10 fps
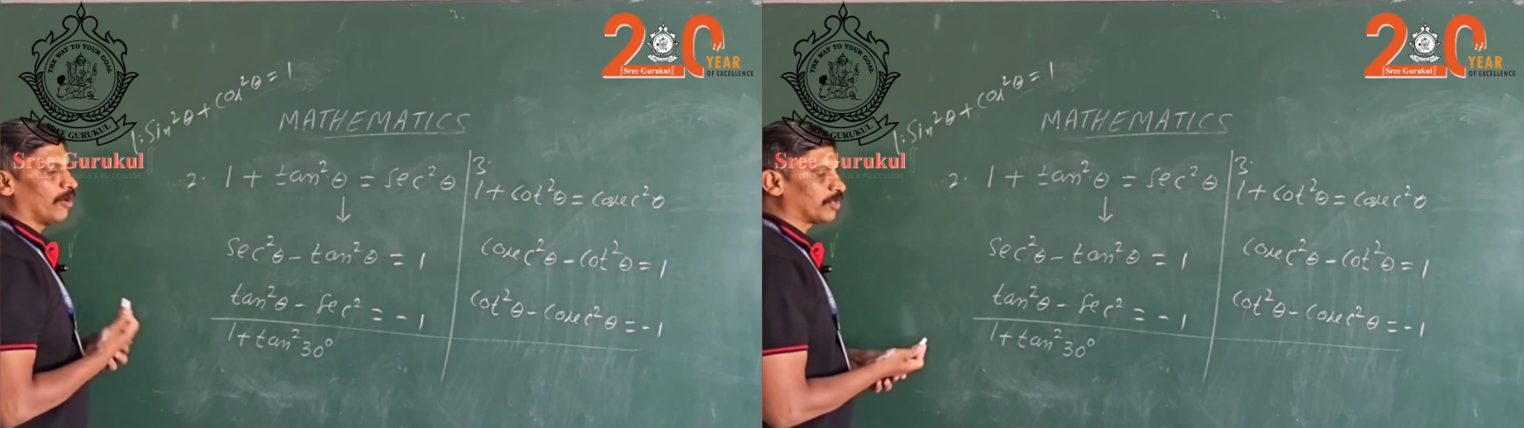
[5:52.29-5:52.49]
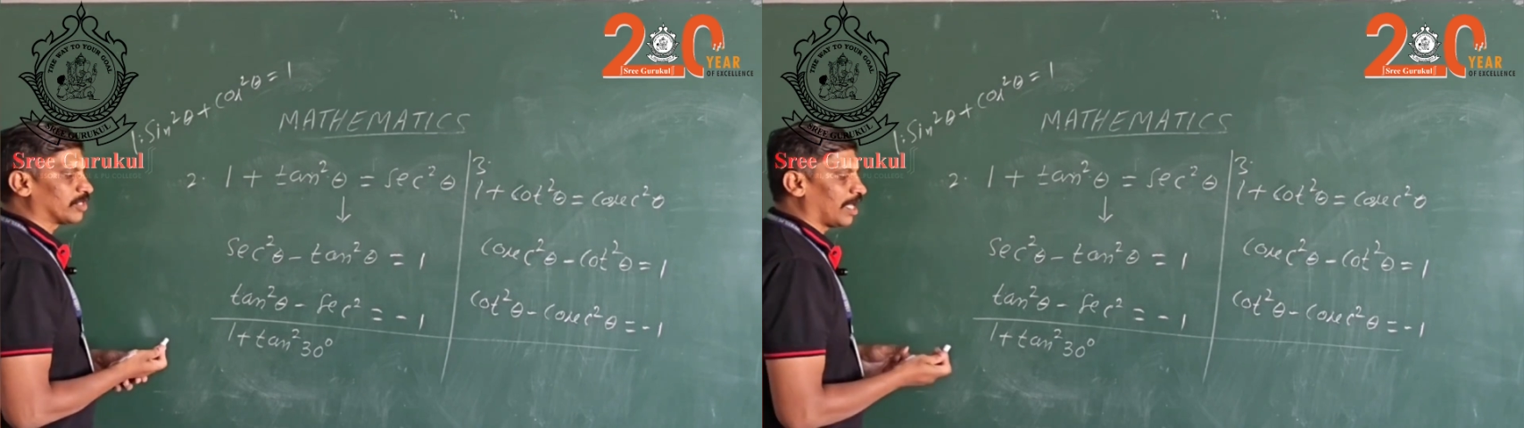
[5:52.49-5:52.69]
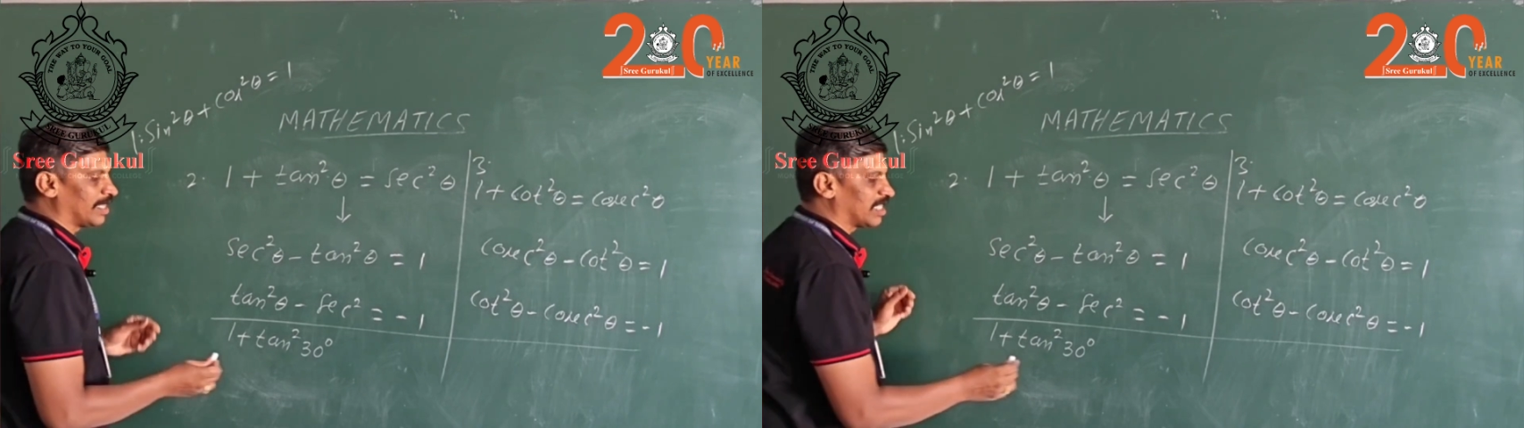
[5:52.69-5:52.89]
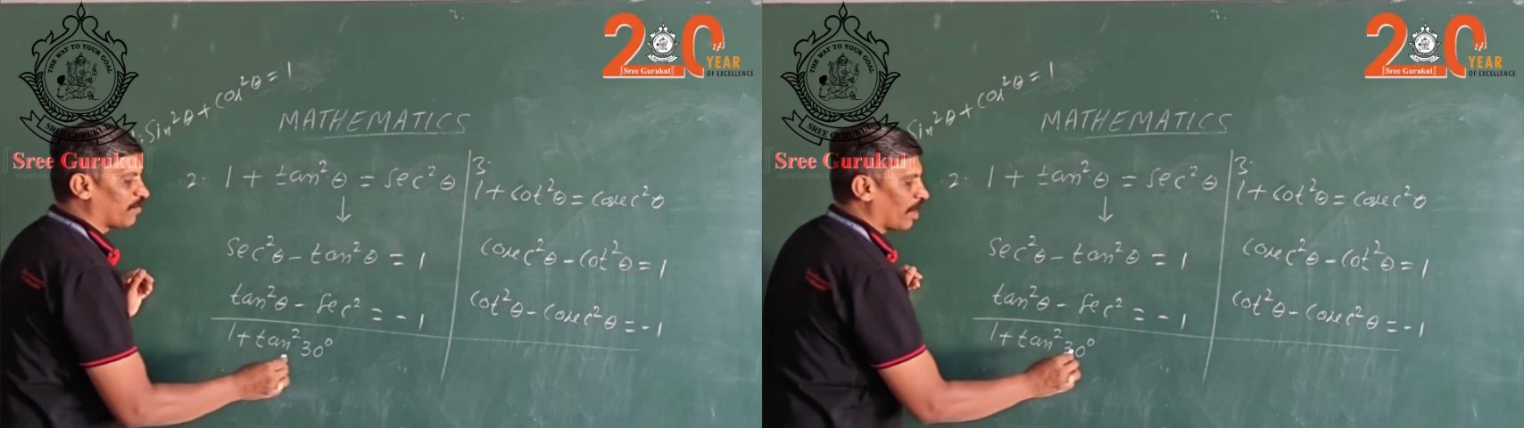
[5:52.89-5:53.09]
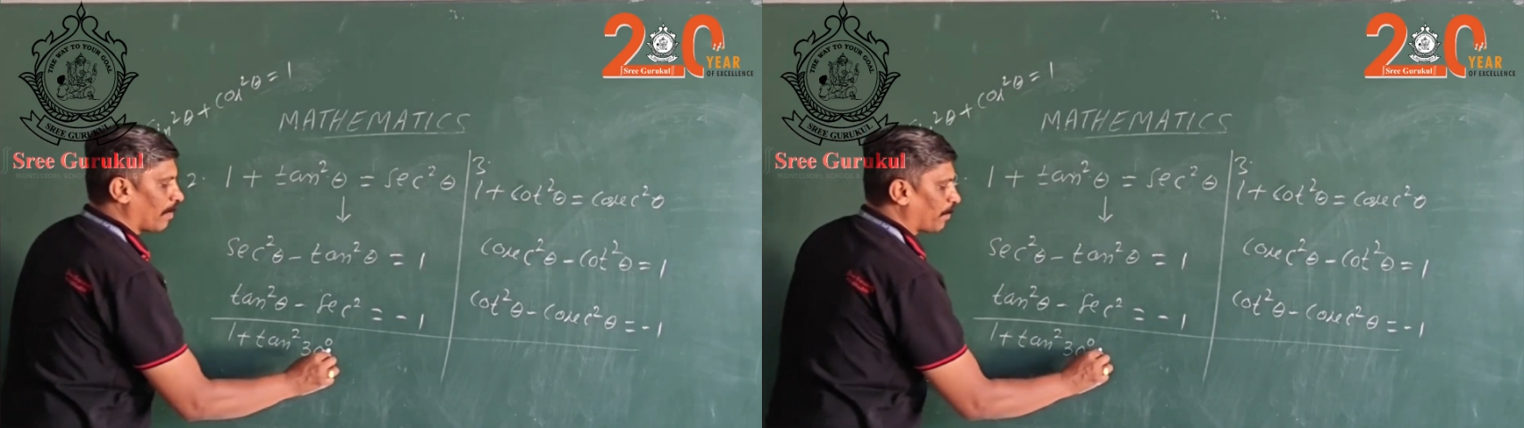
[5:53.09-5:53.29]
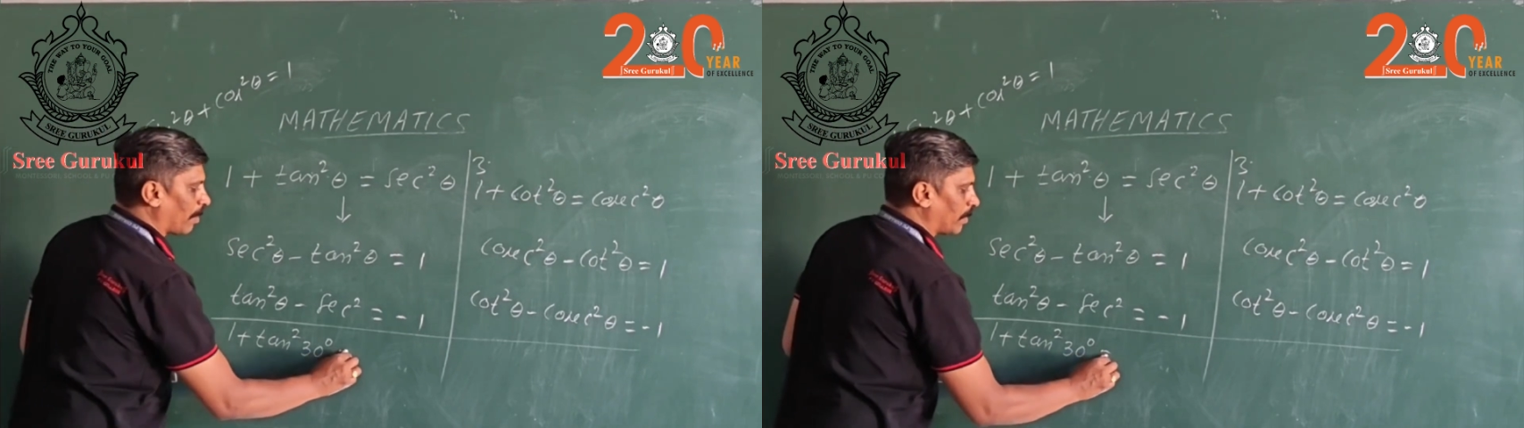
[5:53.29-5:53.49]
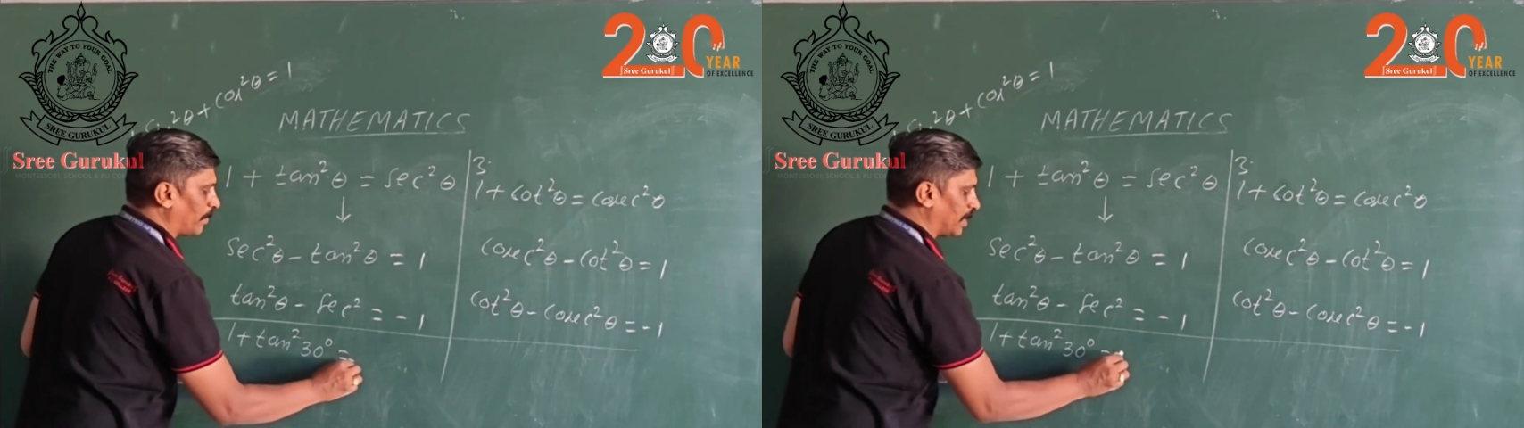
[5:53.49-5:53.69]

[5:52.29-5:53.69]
How to solve this problem